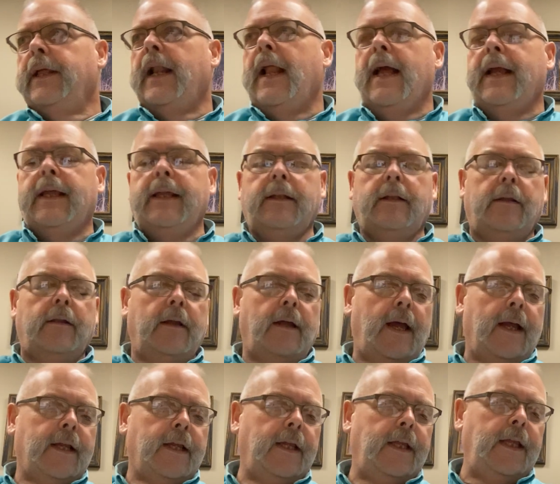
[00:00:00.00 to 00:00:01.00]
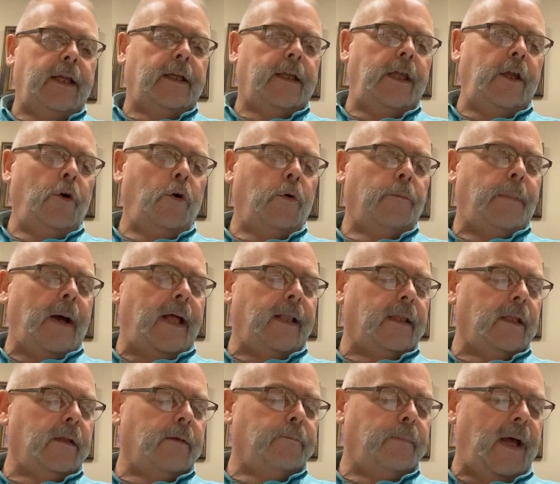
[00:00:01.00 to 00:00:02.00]
I could get killed by
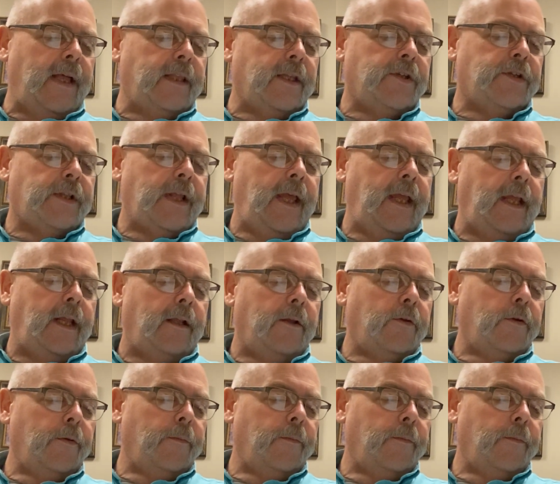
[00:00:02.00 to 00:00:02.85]
the state.